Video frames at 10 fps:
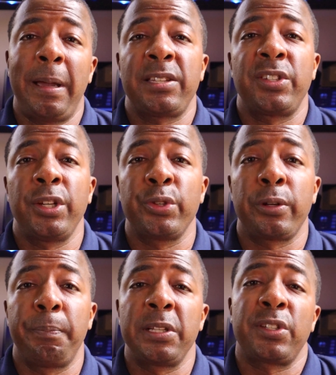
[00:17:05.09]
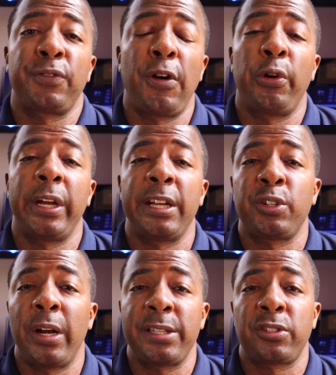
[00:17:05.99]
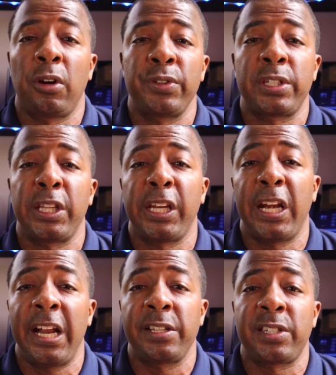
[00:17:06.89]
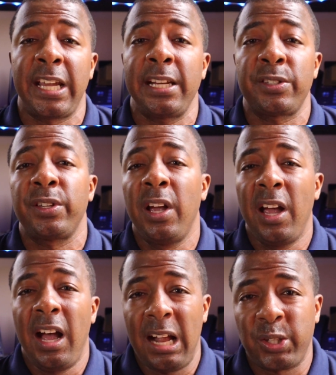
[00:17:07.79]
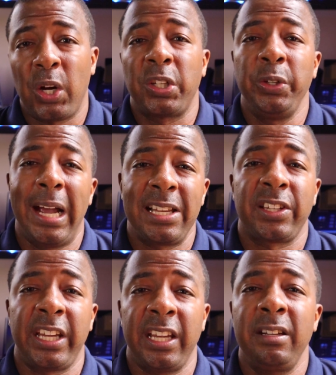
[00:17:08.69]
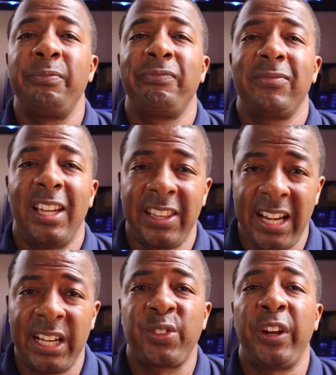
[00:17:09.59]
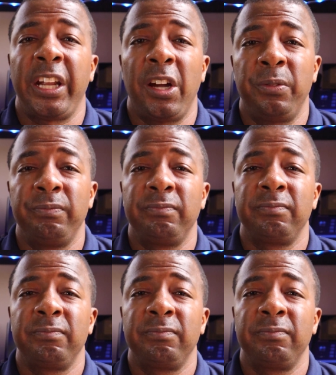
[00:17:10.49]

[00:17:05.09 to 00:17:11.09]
best deals on business phone and internet service in the United States. I'll talk to you guys again in the next video.